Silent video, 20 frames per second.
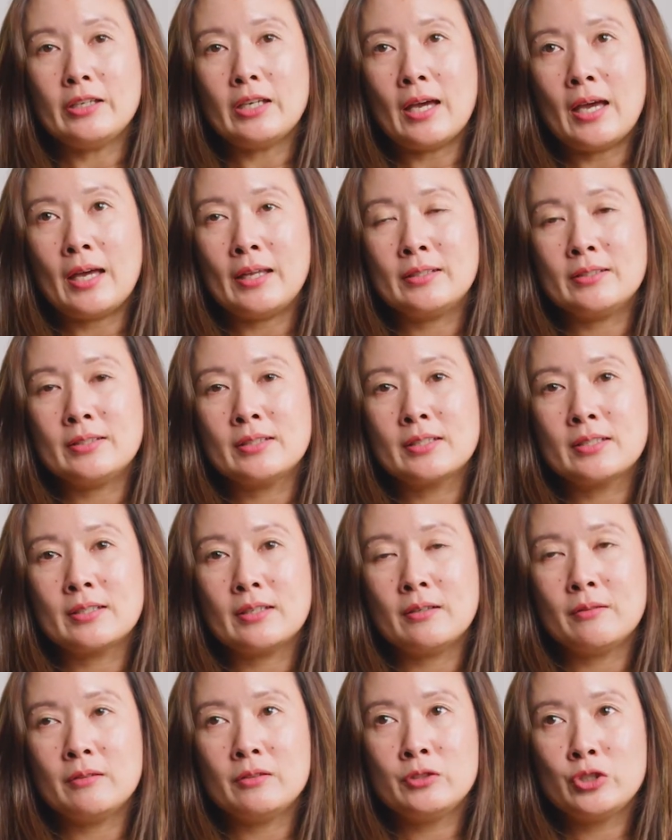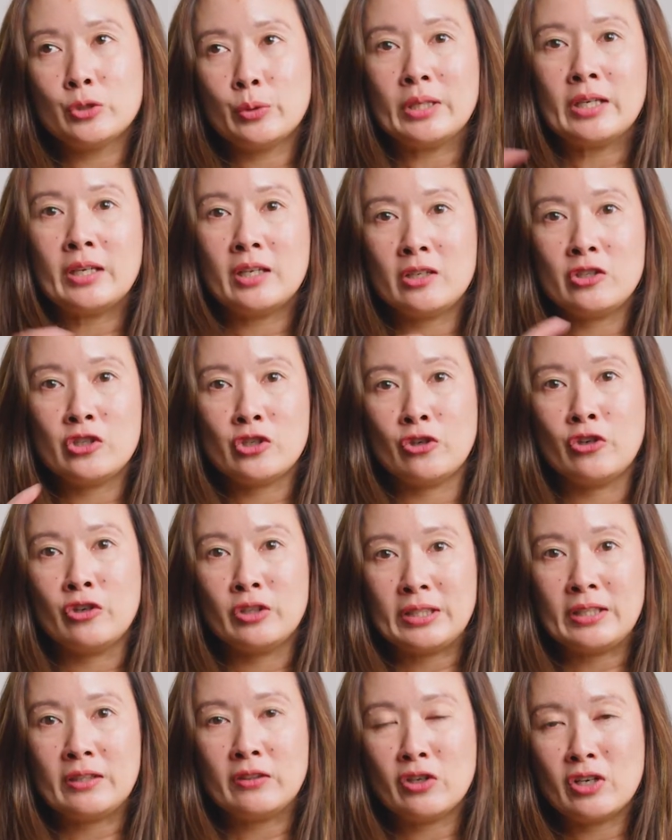And doing it in your
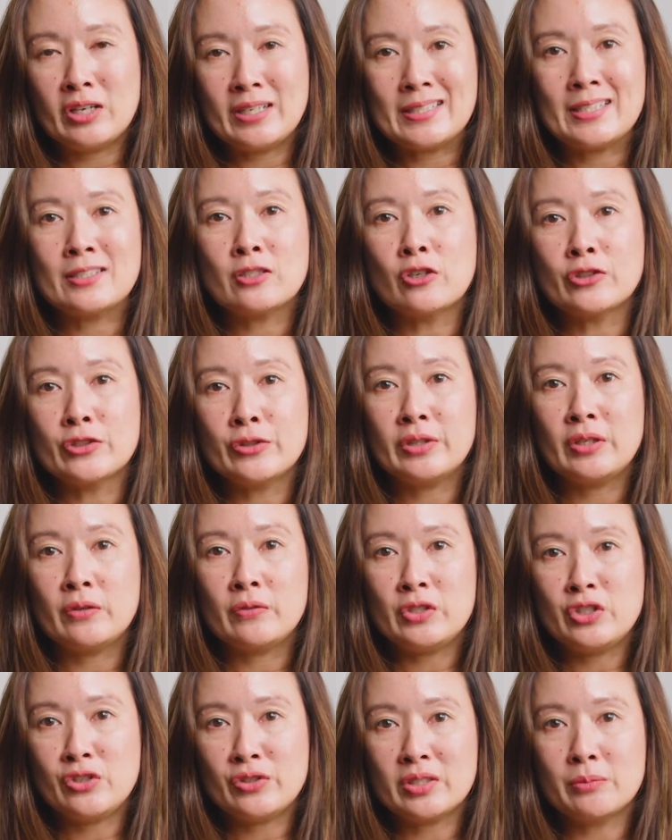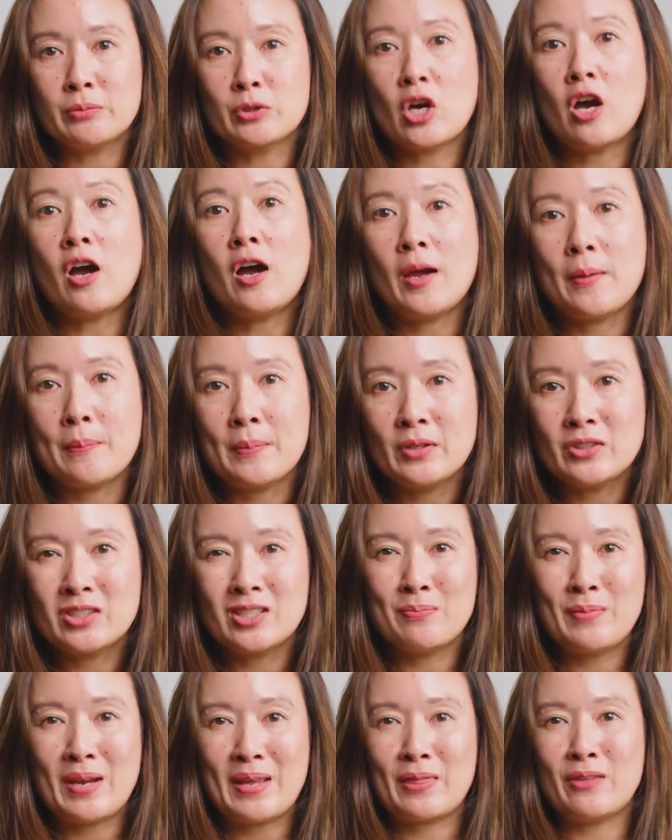early 30s has also given you some time
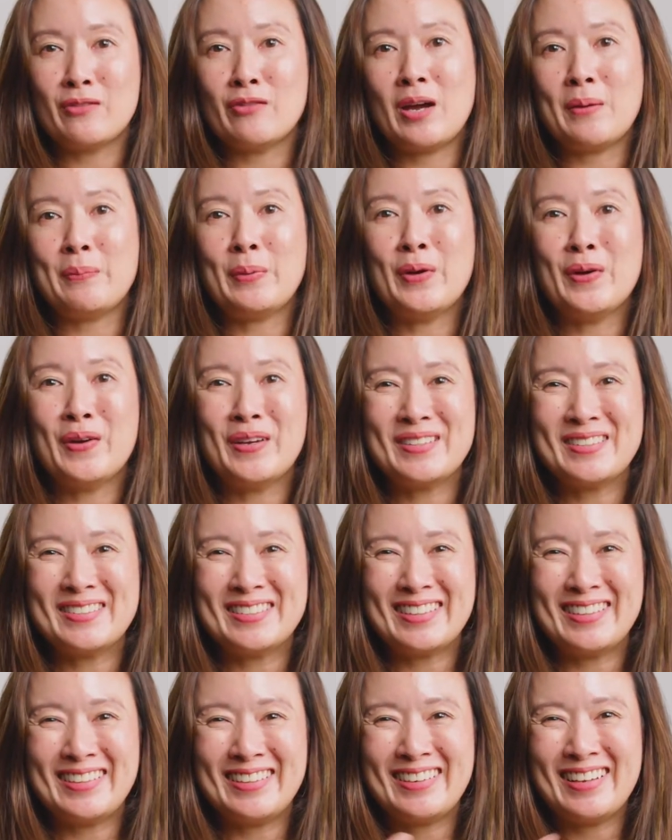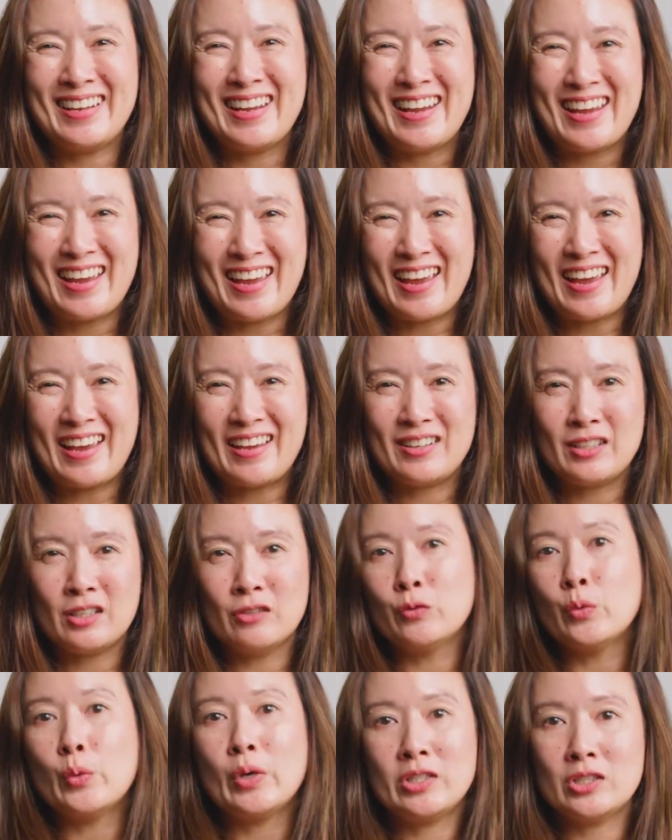to meet the right person and
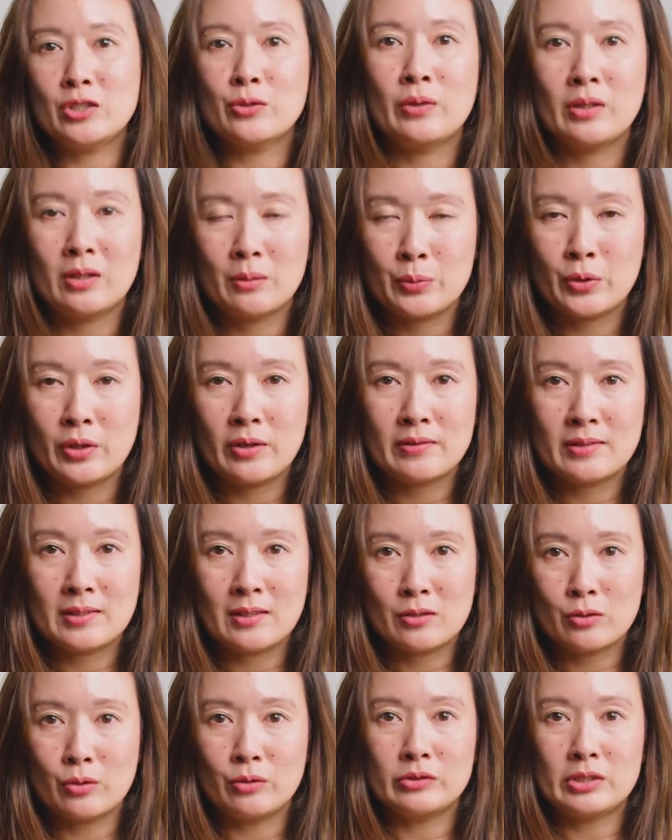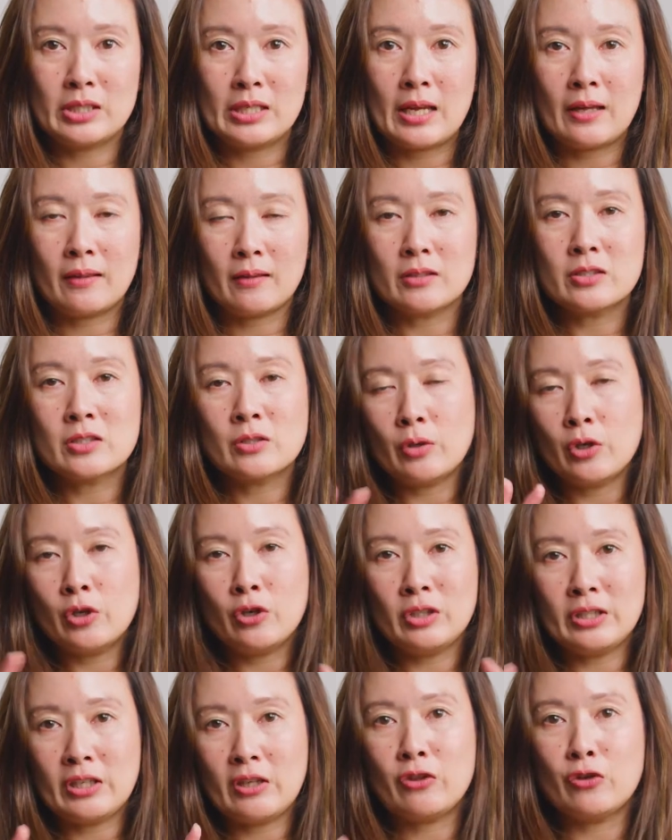avoid doing the process altogether. So
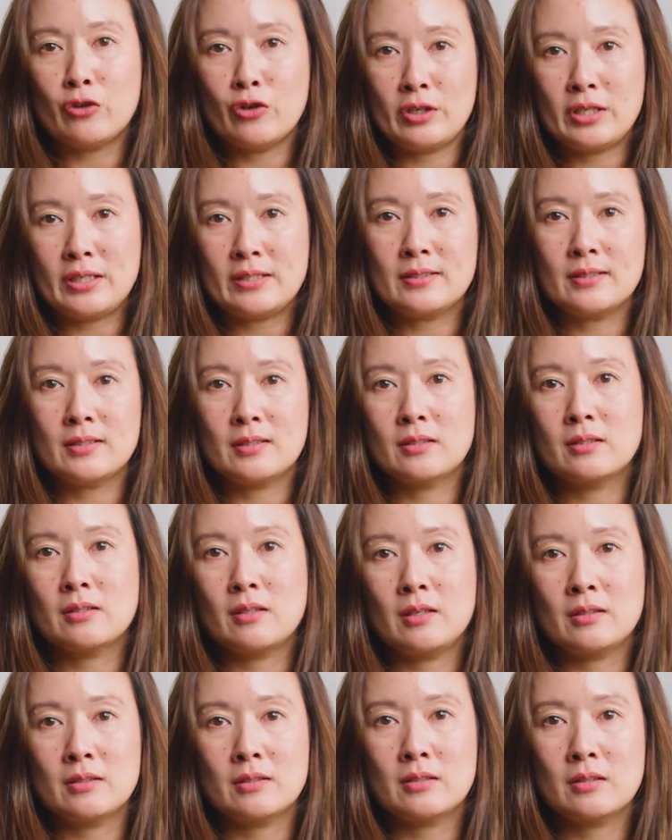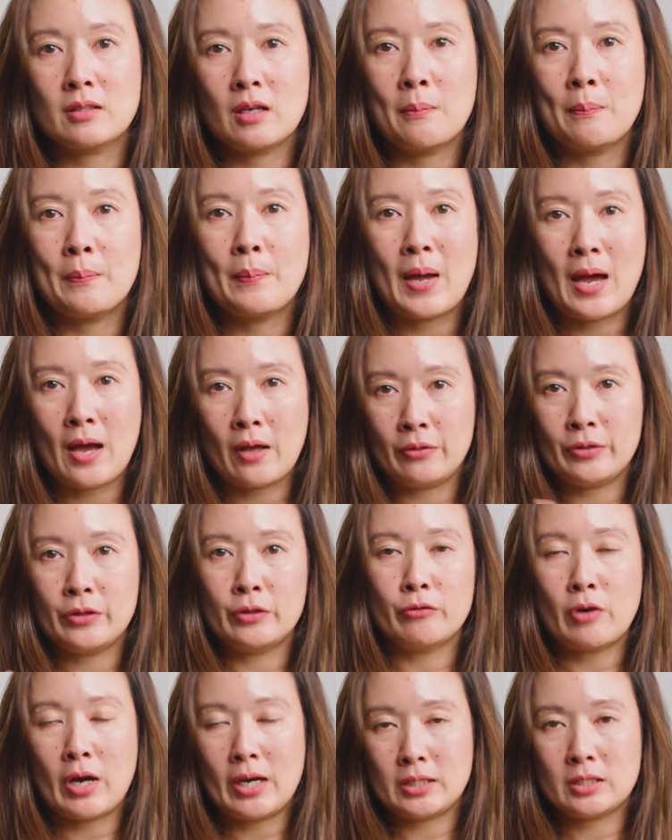early 30s is about
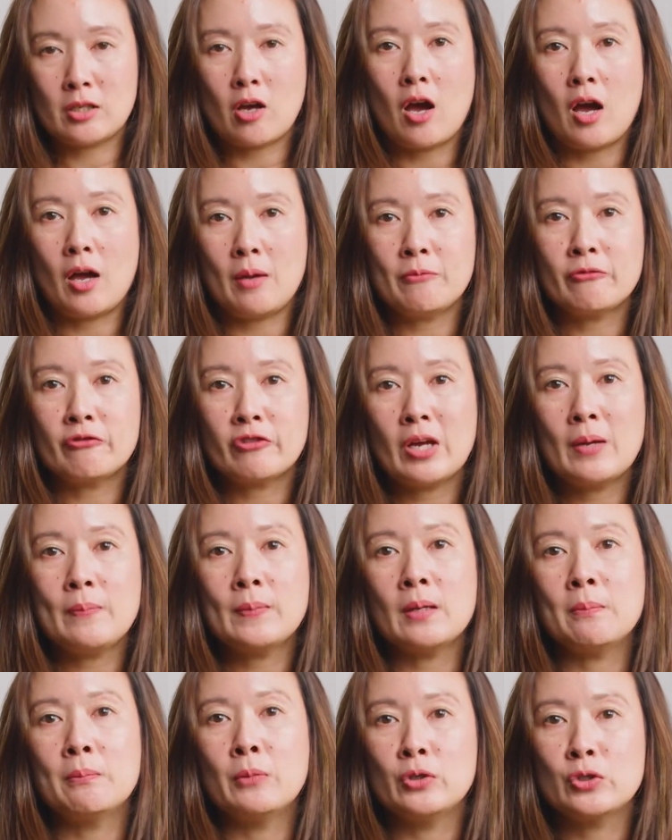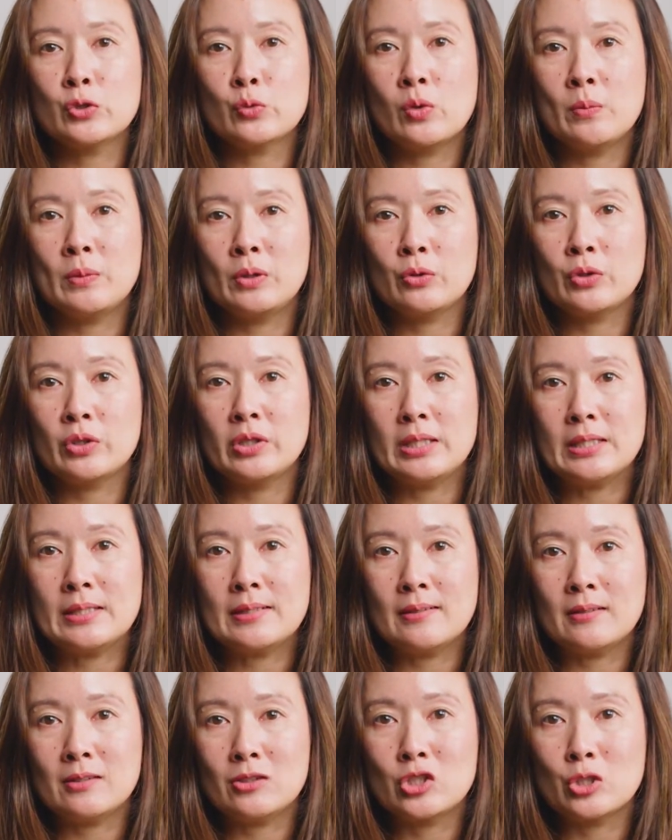the right time frame that most women will
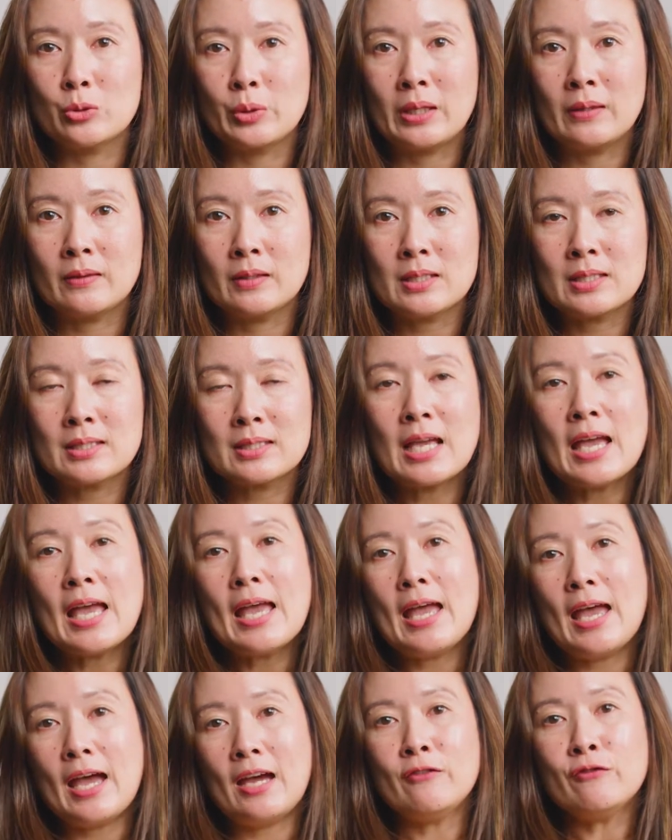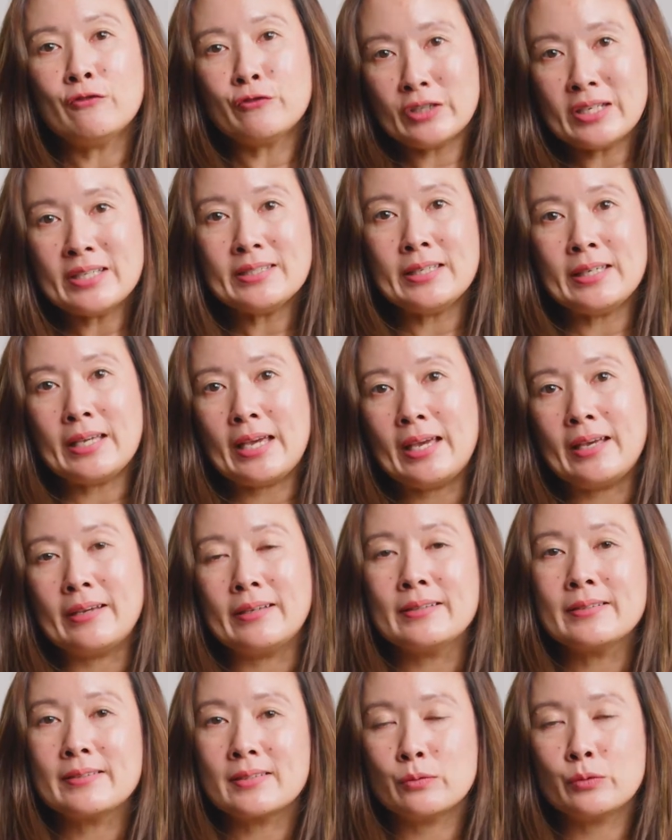consider doing this. And freezing
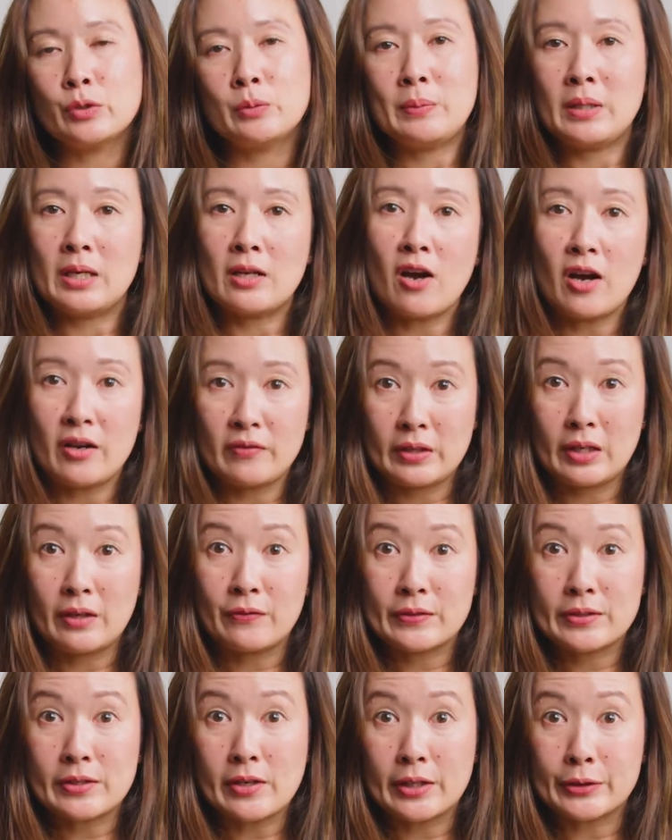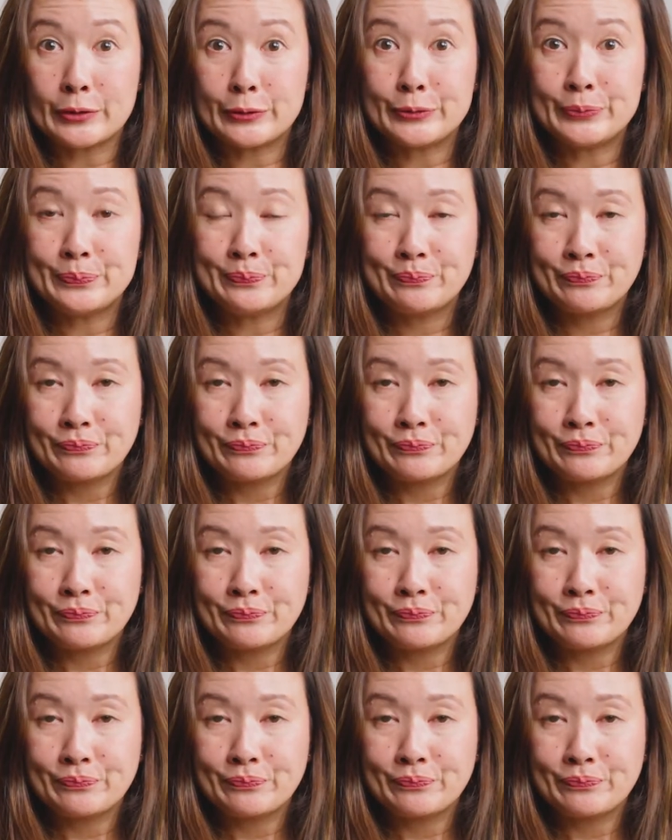eggs would be an IVF cycle.